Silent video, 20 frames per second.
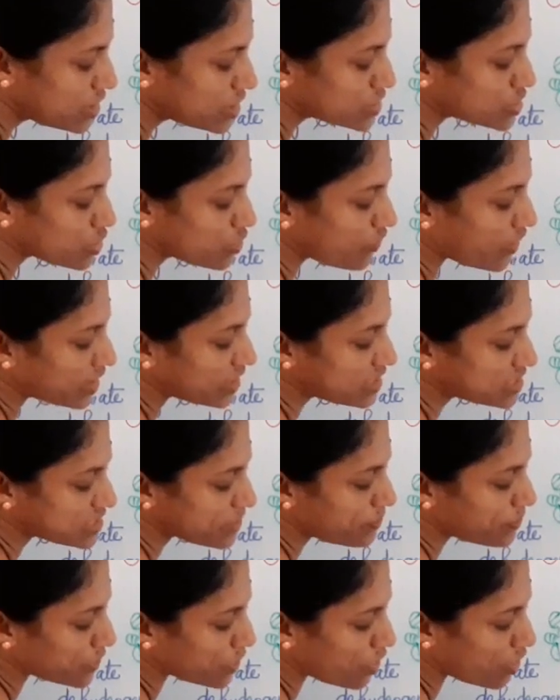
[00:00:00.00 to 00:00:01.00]
So what is
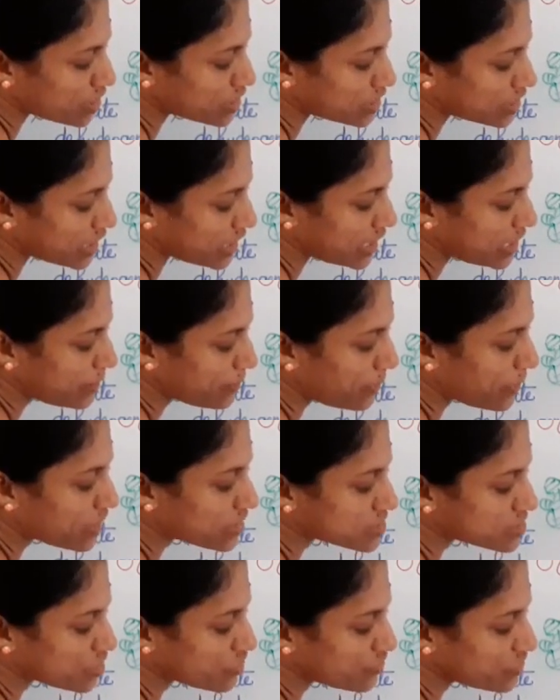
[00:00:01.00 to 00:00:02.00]
the protein
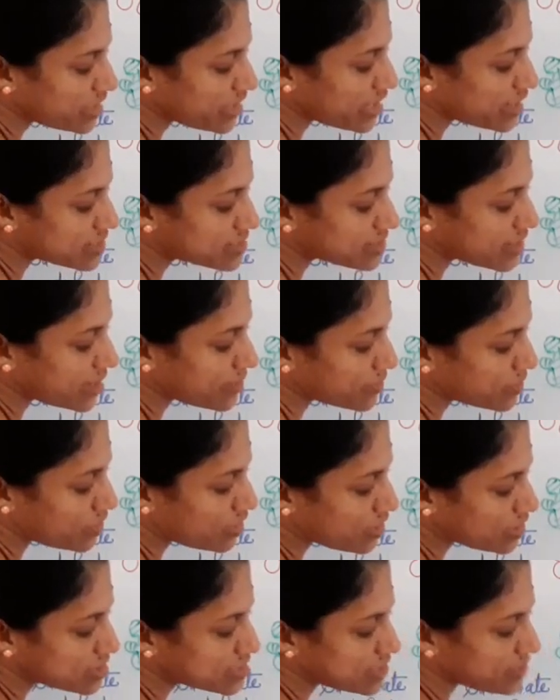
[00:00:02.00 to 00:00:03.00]
part of the enzyme
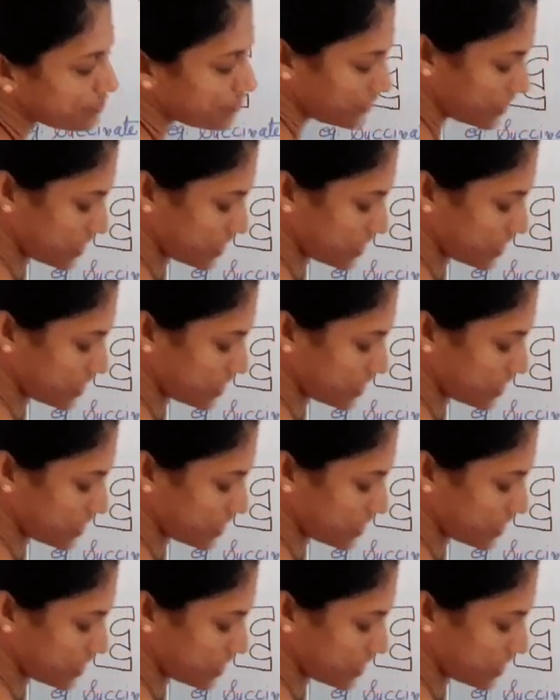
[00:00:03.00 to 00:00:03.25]
called?